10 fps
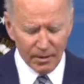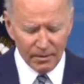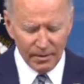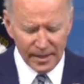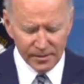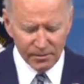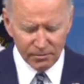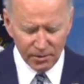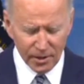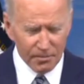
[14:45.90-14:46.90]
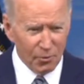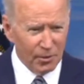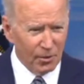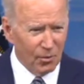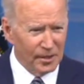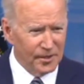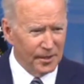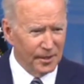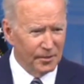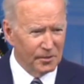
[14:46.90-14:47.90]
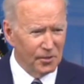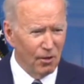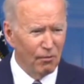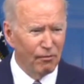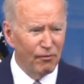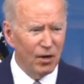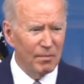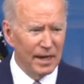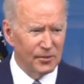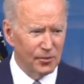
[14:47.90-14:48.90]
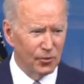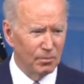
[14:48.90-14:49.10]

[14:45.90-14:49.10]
That's a really important question, and there's no firm answer to it.